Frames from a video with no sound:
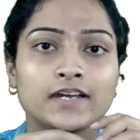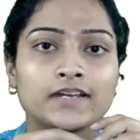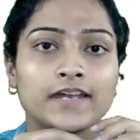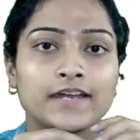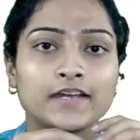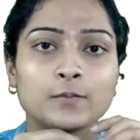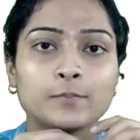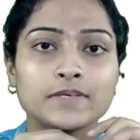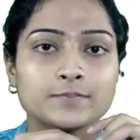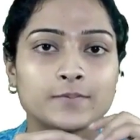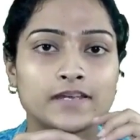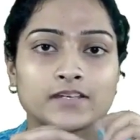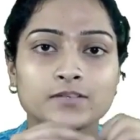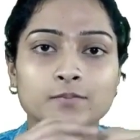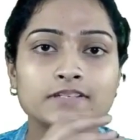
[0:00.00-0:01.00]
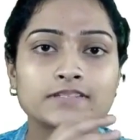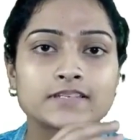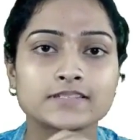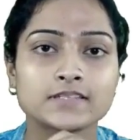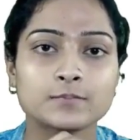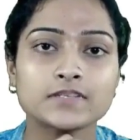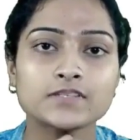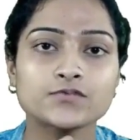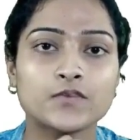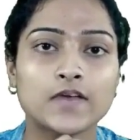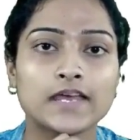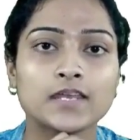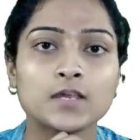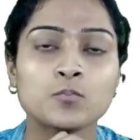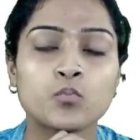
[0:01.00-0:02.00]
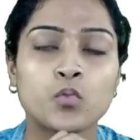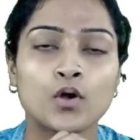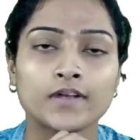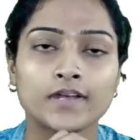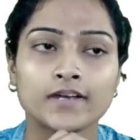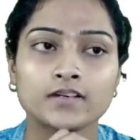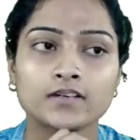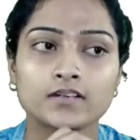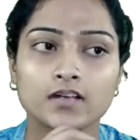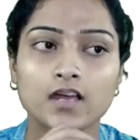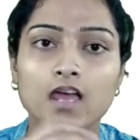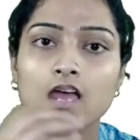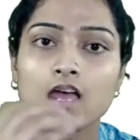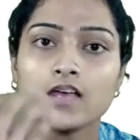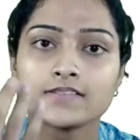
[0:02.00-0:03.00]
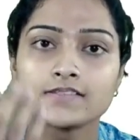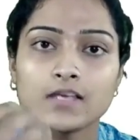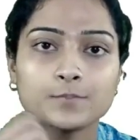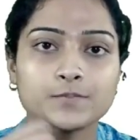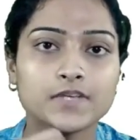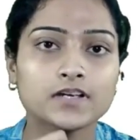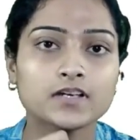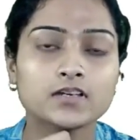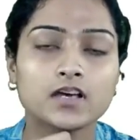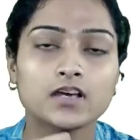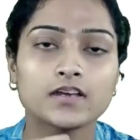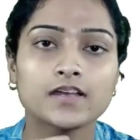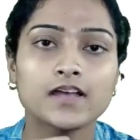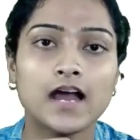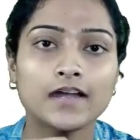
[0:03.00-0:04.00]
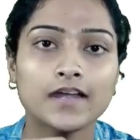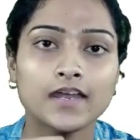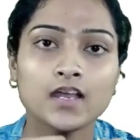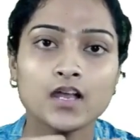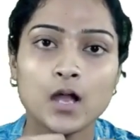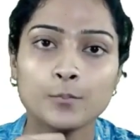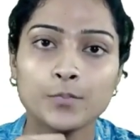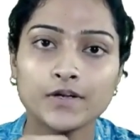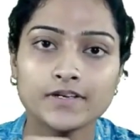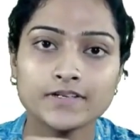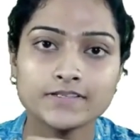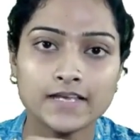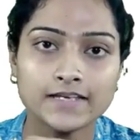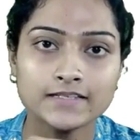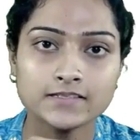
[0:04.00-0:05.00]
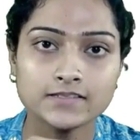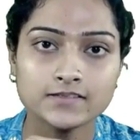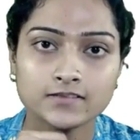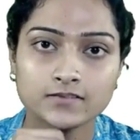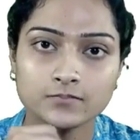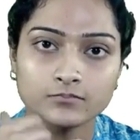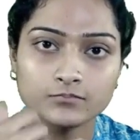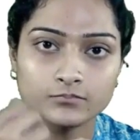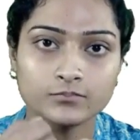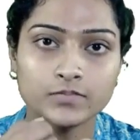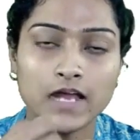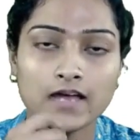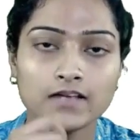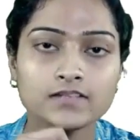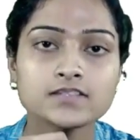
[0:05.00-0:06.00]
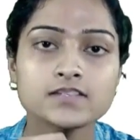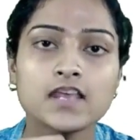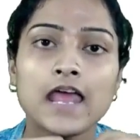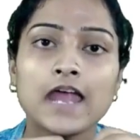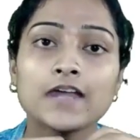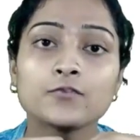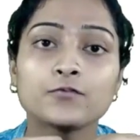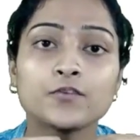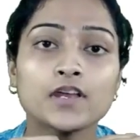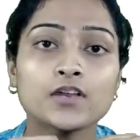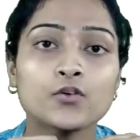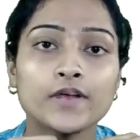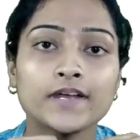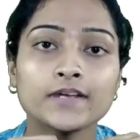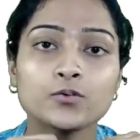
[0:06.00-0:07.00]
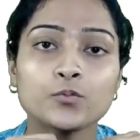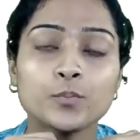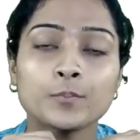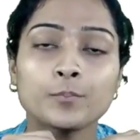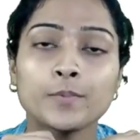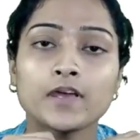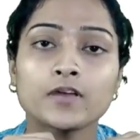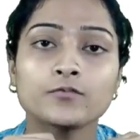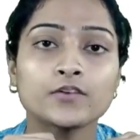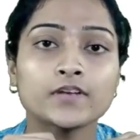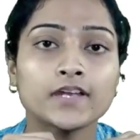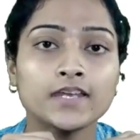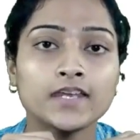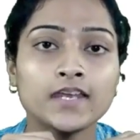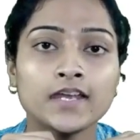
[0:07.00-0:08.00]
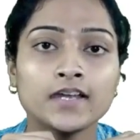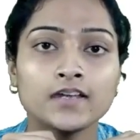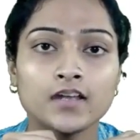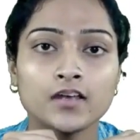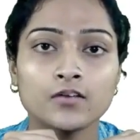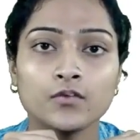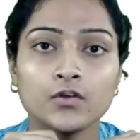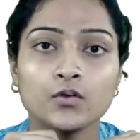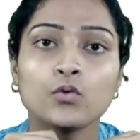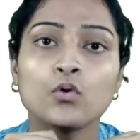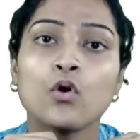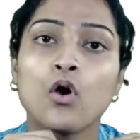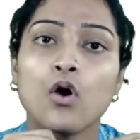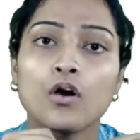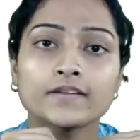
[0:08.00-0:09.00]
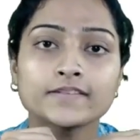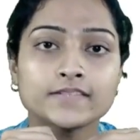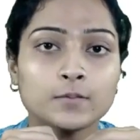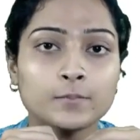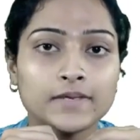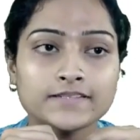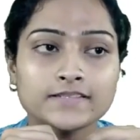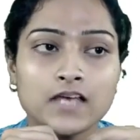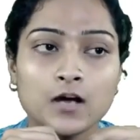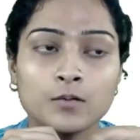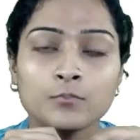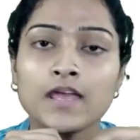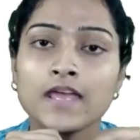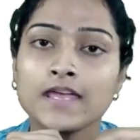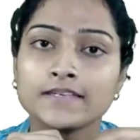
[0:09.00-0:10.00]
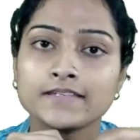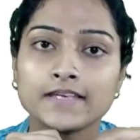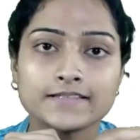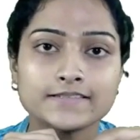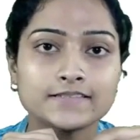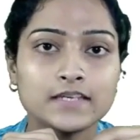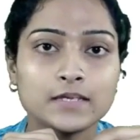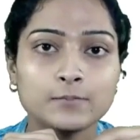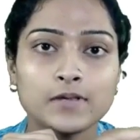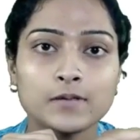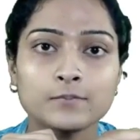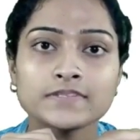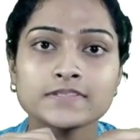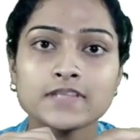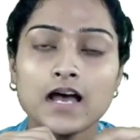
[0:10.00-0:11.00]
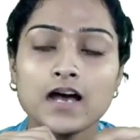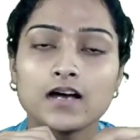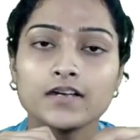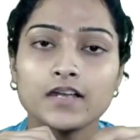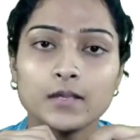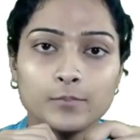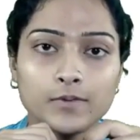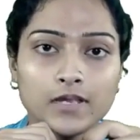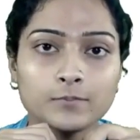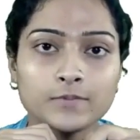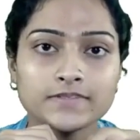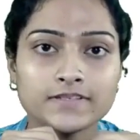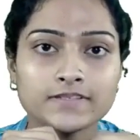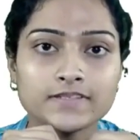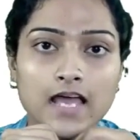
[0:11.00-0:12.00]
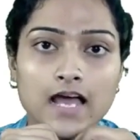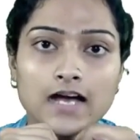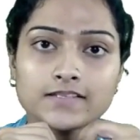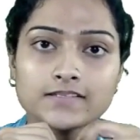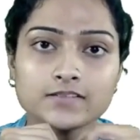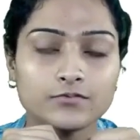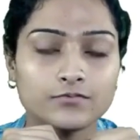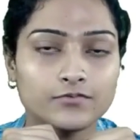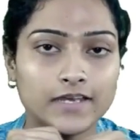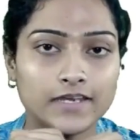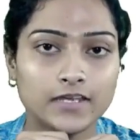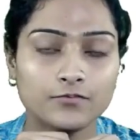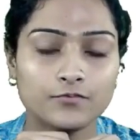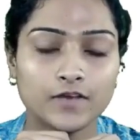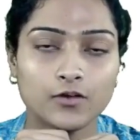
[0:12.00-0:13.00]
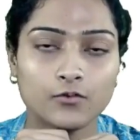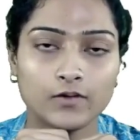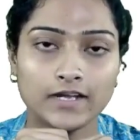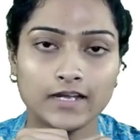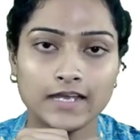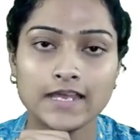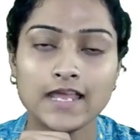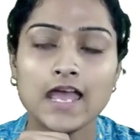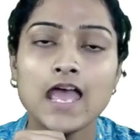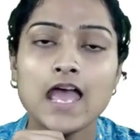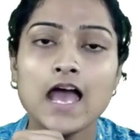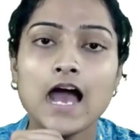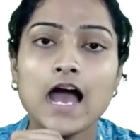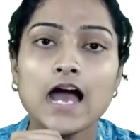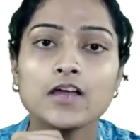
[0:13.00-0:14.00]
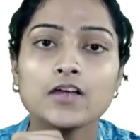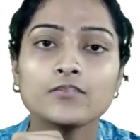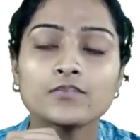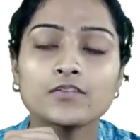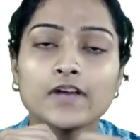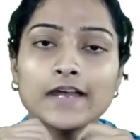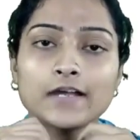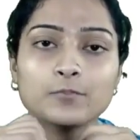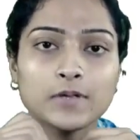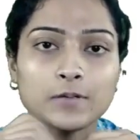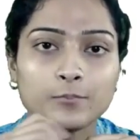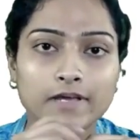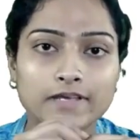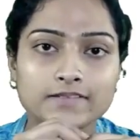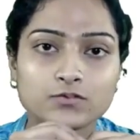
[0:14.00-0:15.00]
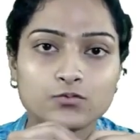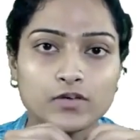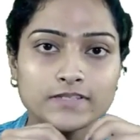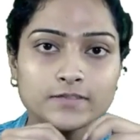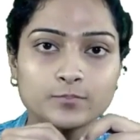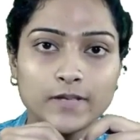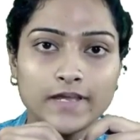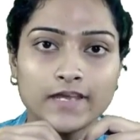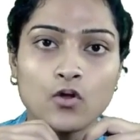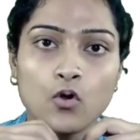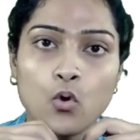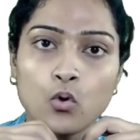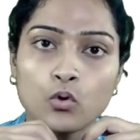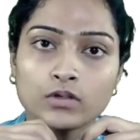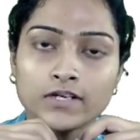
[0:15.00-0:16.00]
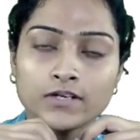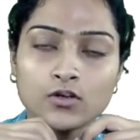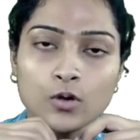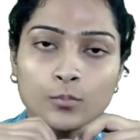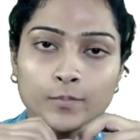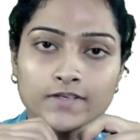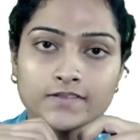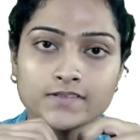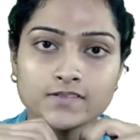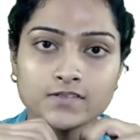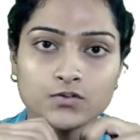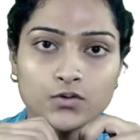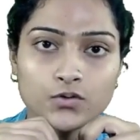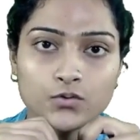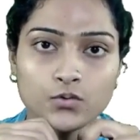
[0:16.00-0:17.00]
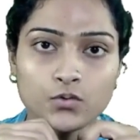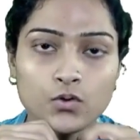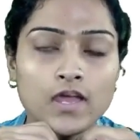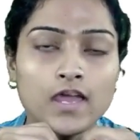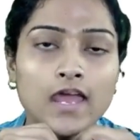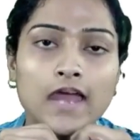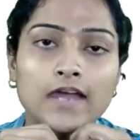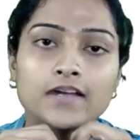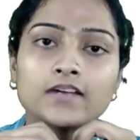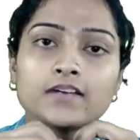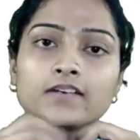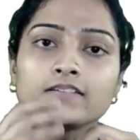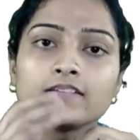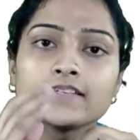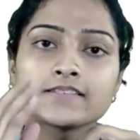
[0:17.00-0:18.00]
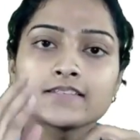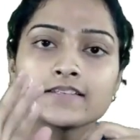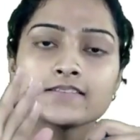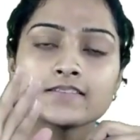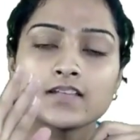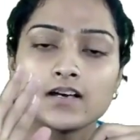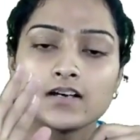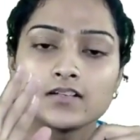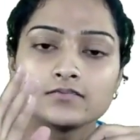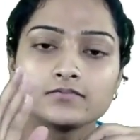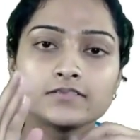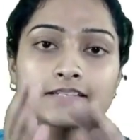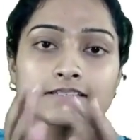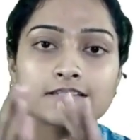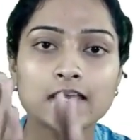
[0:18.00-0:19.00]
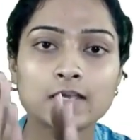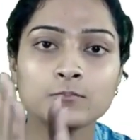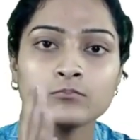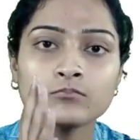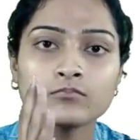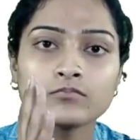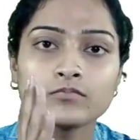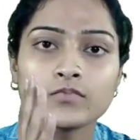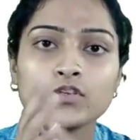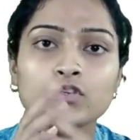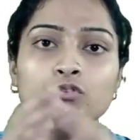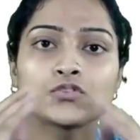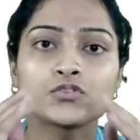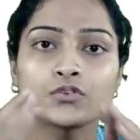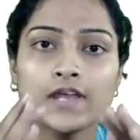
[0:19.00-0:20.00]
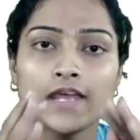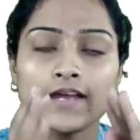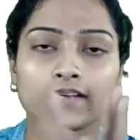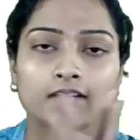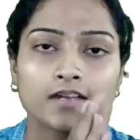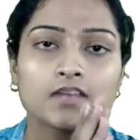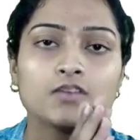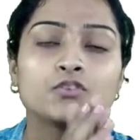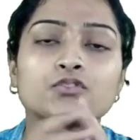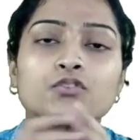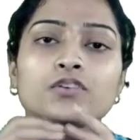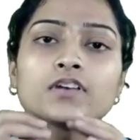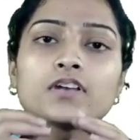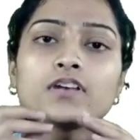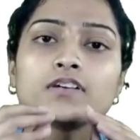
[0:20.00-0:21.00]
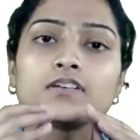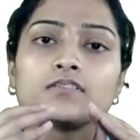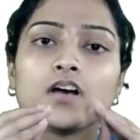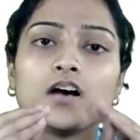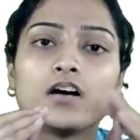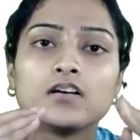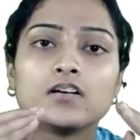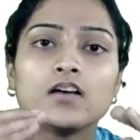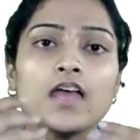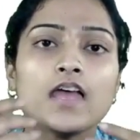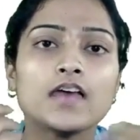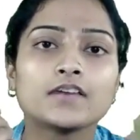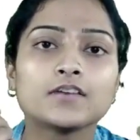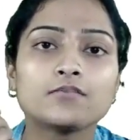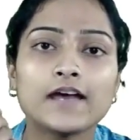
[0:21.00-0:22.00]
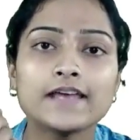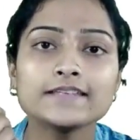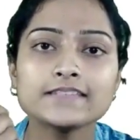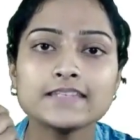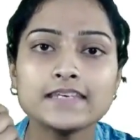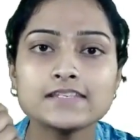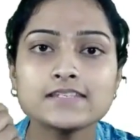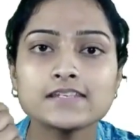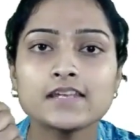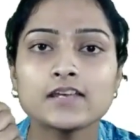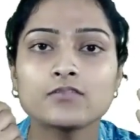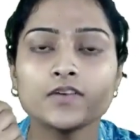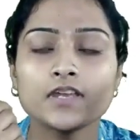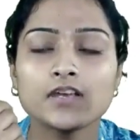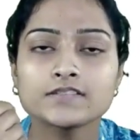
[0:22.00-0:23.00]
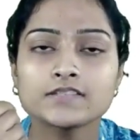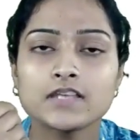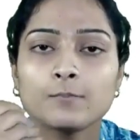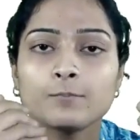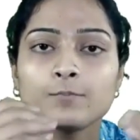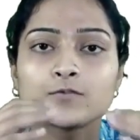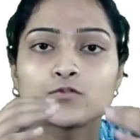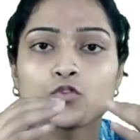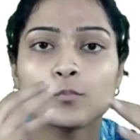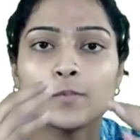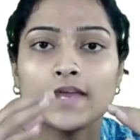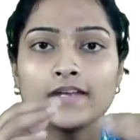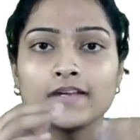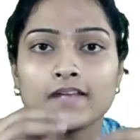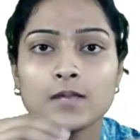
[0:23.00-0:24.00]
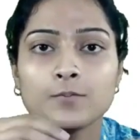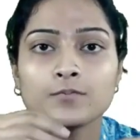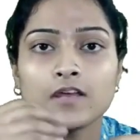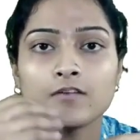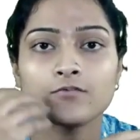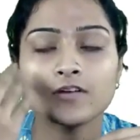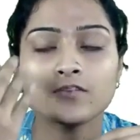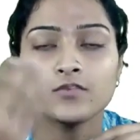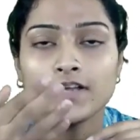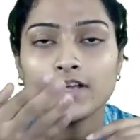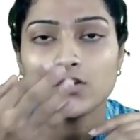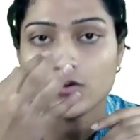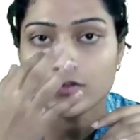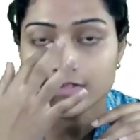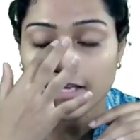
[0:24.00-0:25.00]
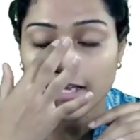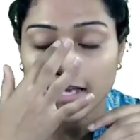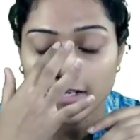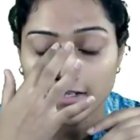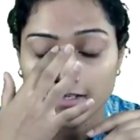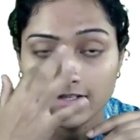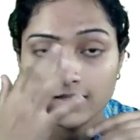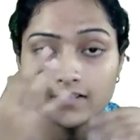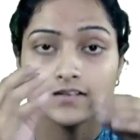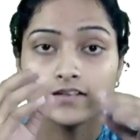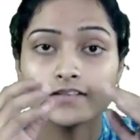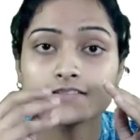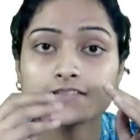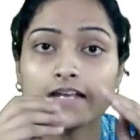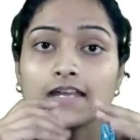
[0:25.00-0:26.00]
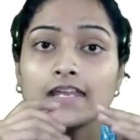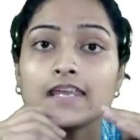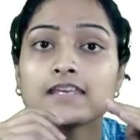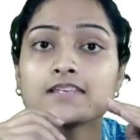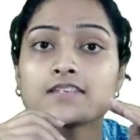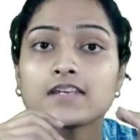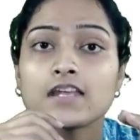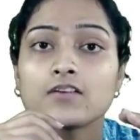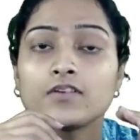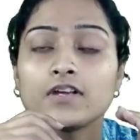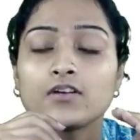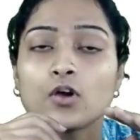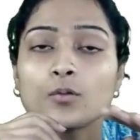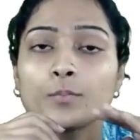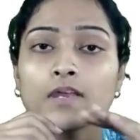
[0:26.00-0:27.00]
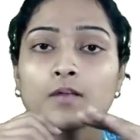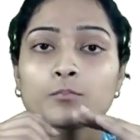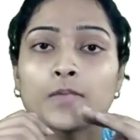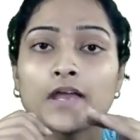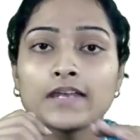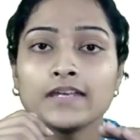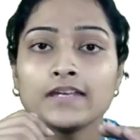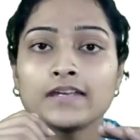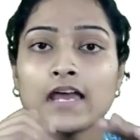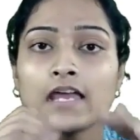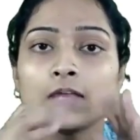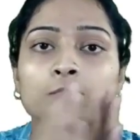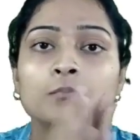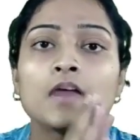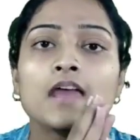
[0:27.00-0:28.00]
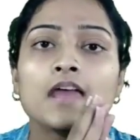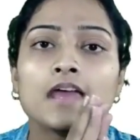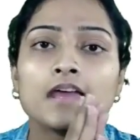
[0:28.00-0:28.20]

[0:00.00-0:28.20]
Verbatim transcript: that database management system is very important subject uh, regarding computer science branch and if you are going to prepare for any interview or some exam, yes, DBMS, uh, DBMS is asked very frequently. I have tried my best to explain all the topics to you and this is uh, this time you should act you should uh, revise each and every concept so many times refer videos again study each and every topic many time